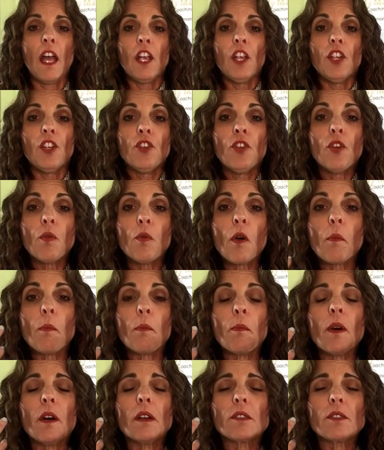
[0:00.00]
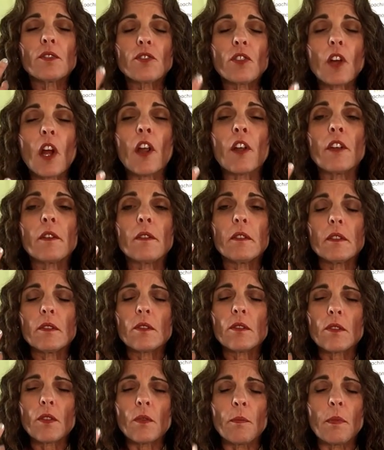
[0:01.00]
you will start
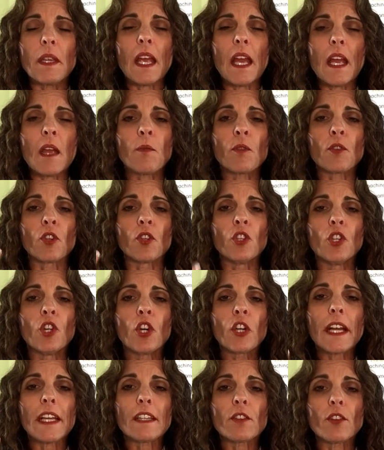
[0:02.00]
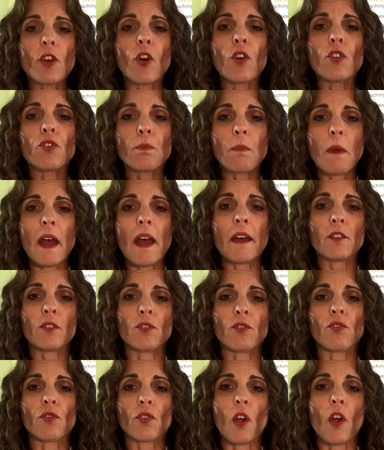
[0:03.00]
to be able to look at those pattern
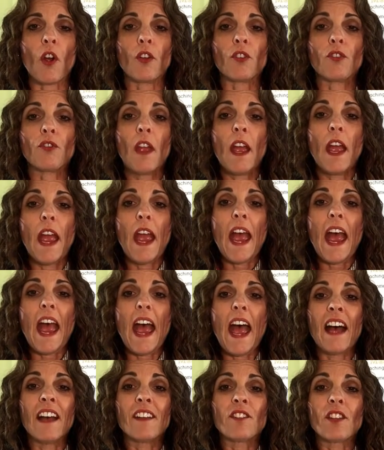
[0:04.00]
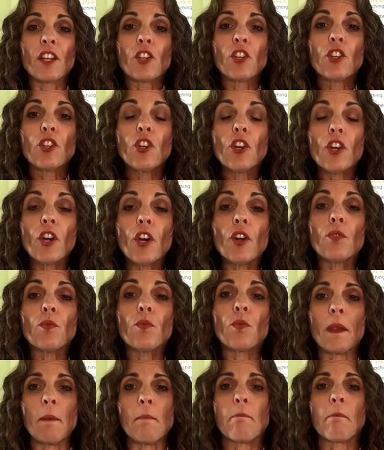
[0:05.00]
scars as a good
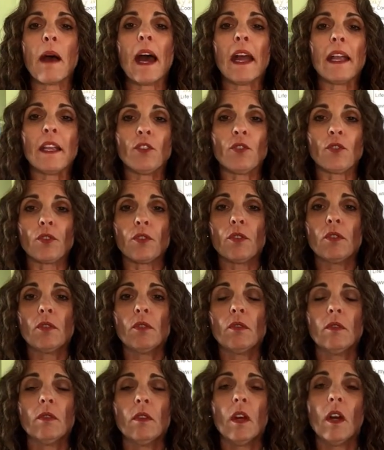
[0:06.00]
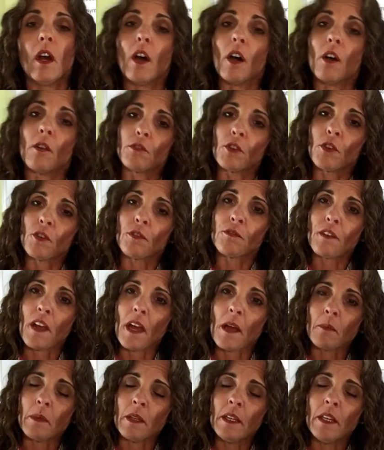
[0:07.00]
reminder of your
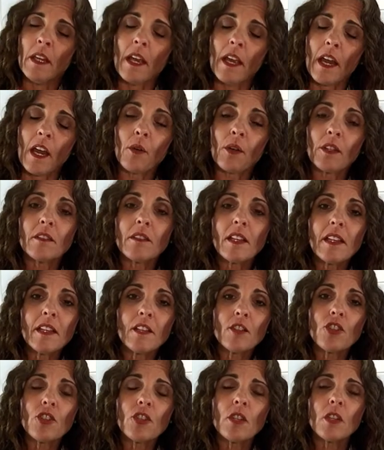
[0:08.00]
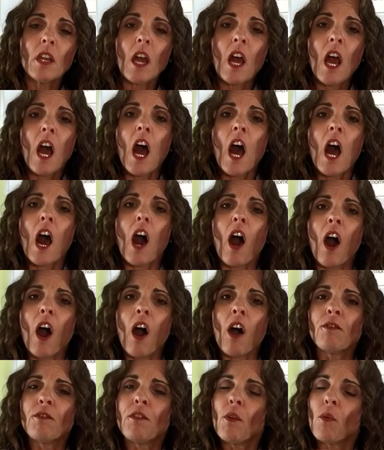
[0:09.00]
family heritage,
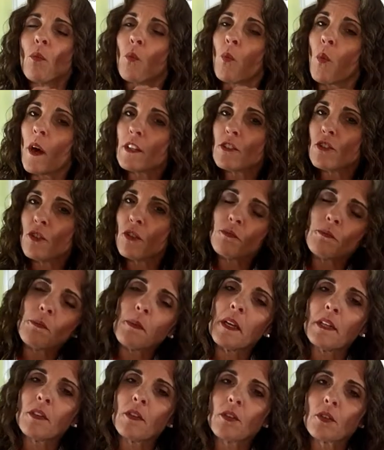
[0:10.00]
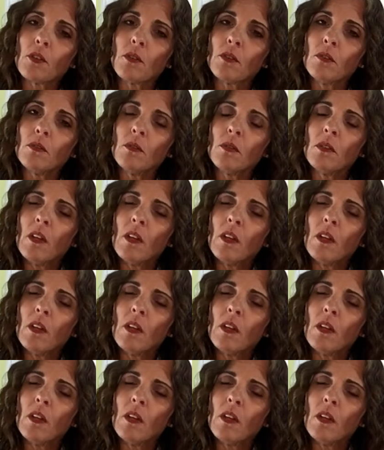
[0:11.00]
of what you've been through,